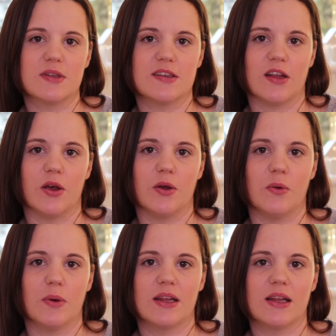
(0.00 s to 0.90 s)

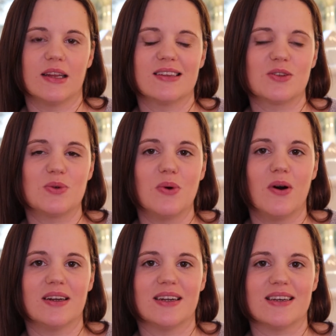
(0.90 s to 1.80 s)
So school
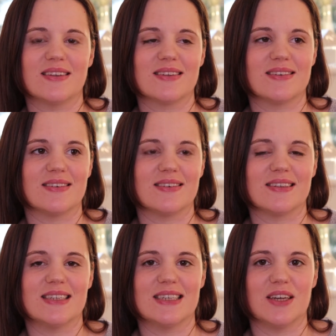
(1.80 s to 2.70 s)
holidays are
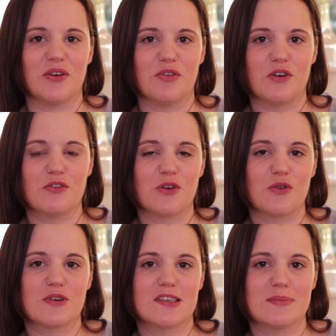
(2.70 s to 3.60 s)
nearly over for
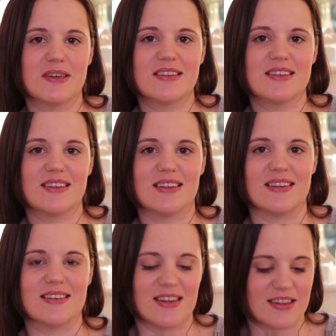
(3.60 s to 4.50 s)
Christmas and
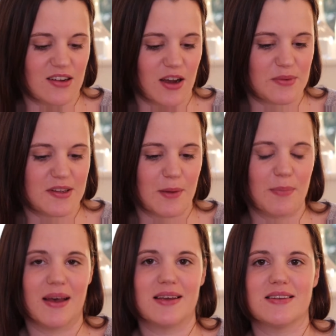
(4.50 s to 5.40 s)
it's nearly time to get
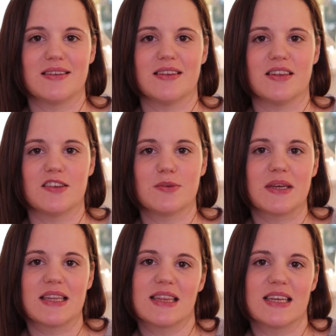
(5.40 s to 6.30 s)
back into the
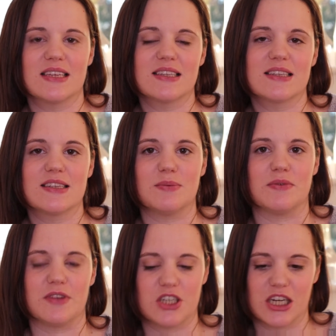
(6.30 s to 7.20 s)
swing of things
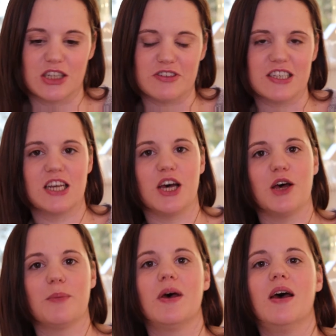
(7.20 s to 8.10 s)
with the January
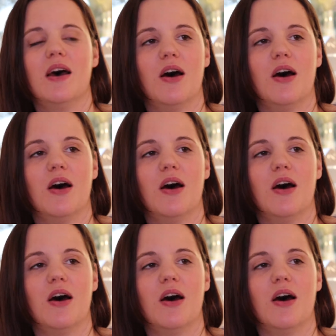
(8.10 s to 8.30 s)
term.